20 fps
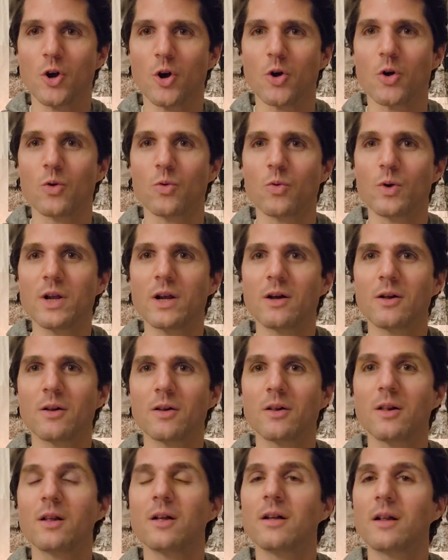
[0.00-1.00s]

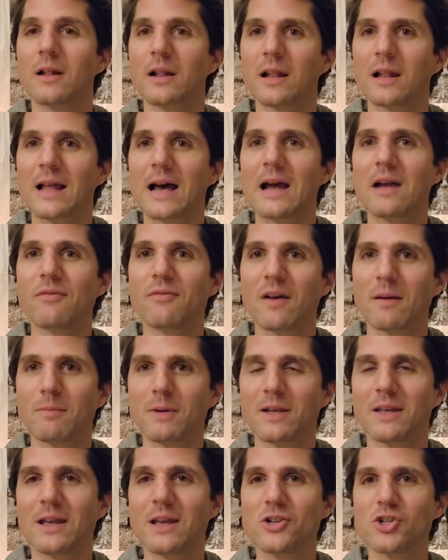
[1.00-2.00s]
real life
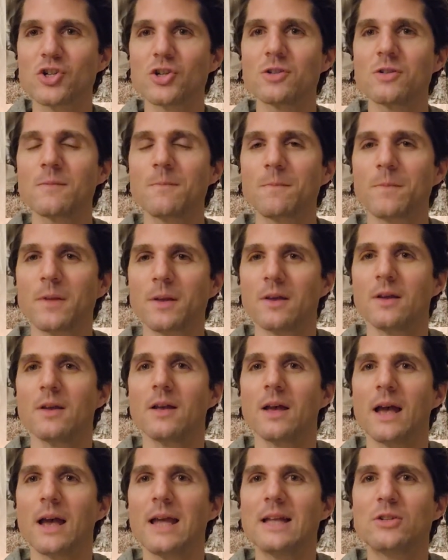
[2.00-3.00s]
application.
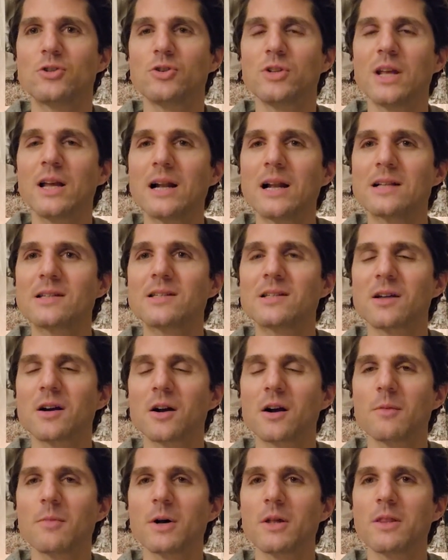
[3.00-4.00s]
And today let's
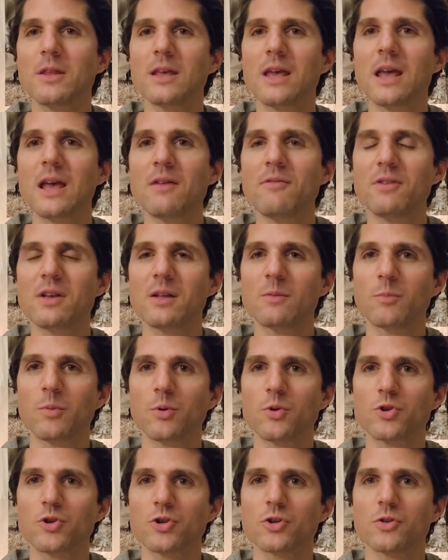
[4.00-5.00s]
talk about the aviate
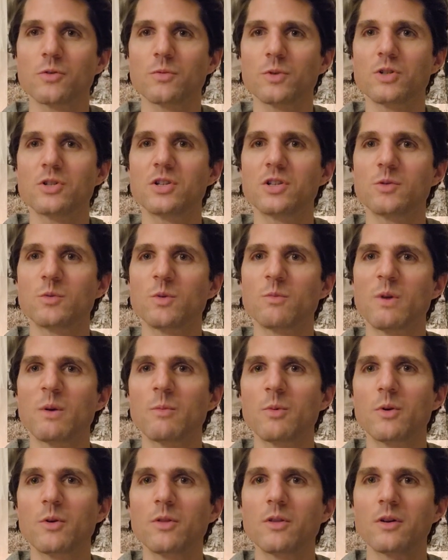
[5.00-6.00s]
portion, which is,
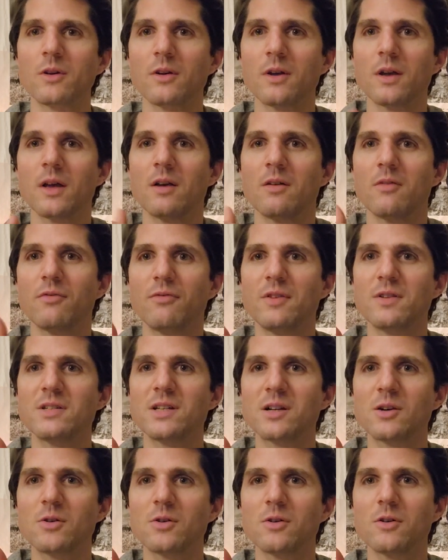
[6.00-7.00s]
remember, the
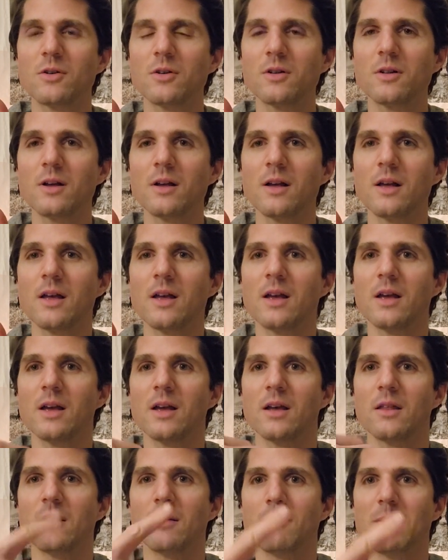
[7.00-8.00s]
physical,
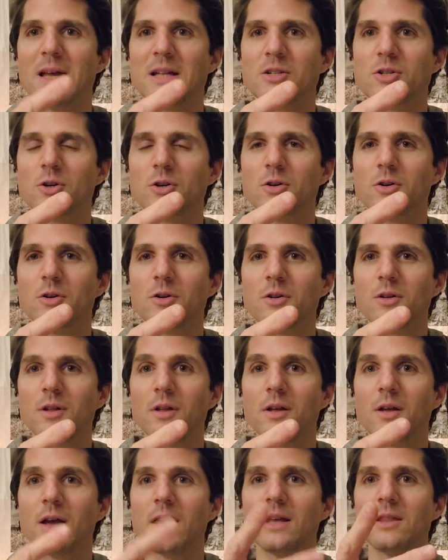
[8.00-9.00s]
the mental,
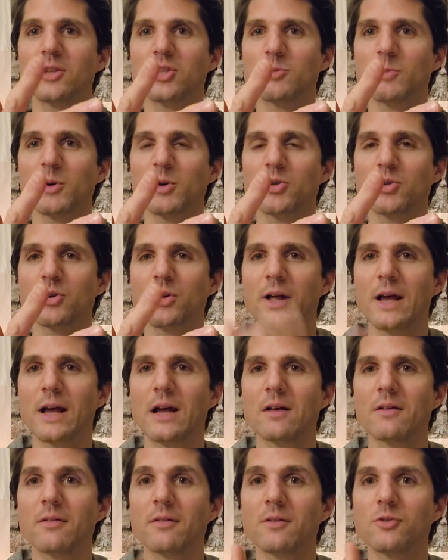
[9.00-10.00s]
and the spiritual
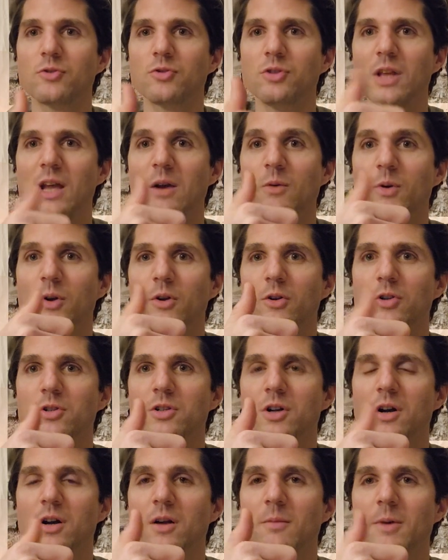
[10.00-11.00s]
health. Today we're going to
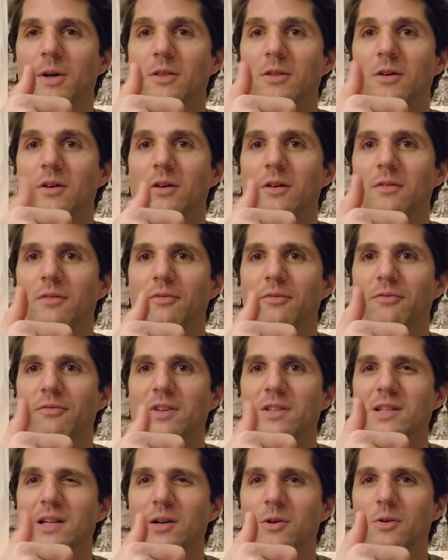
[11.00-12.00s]
talk about the
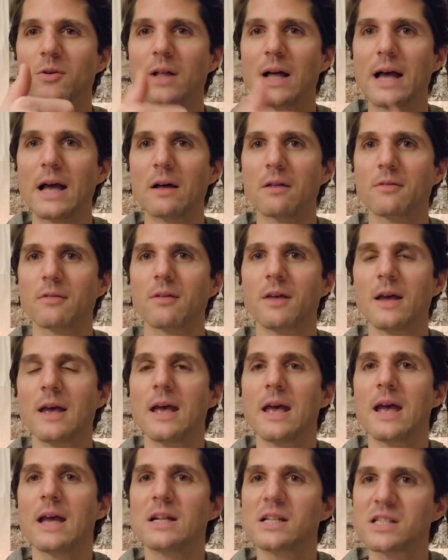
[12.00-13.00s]
physical health,
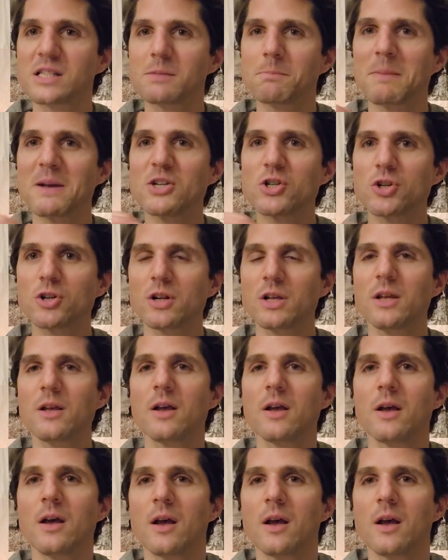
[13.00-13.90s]
and especially